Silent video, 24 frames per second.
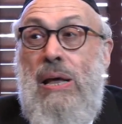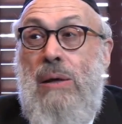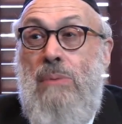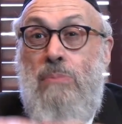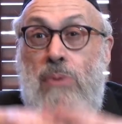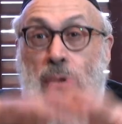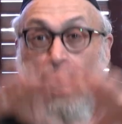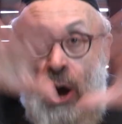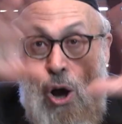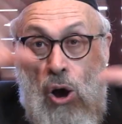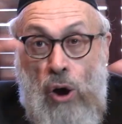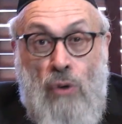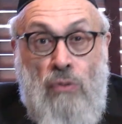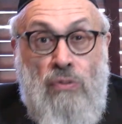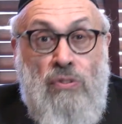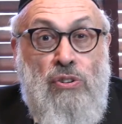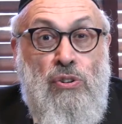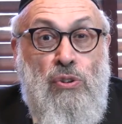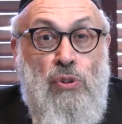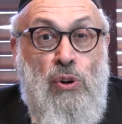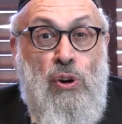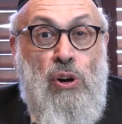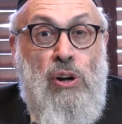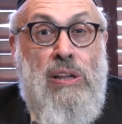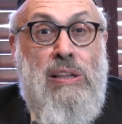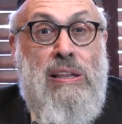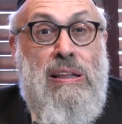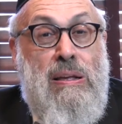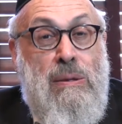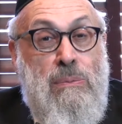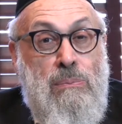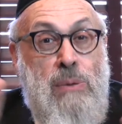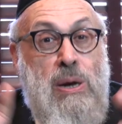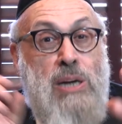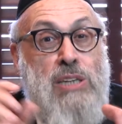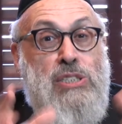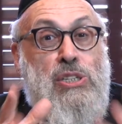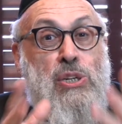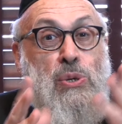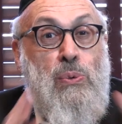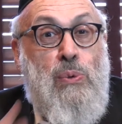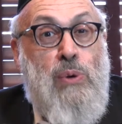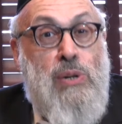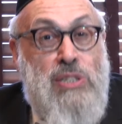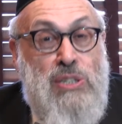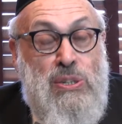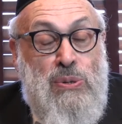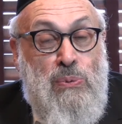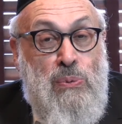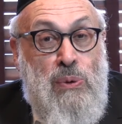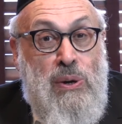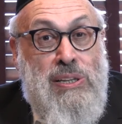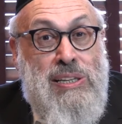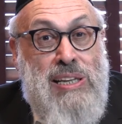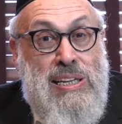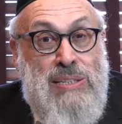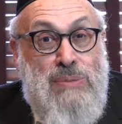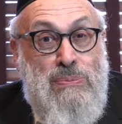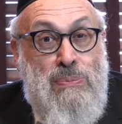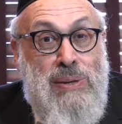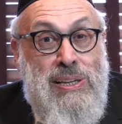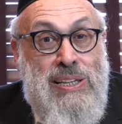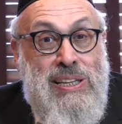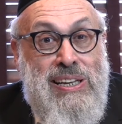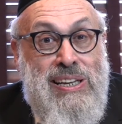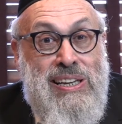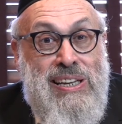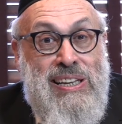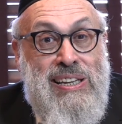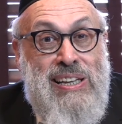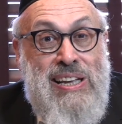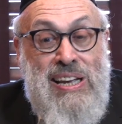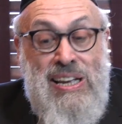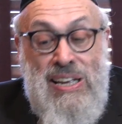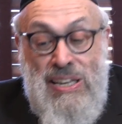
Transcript: But overall, Moshe was the one that's building it.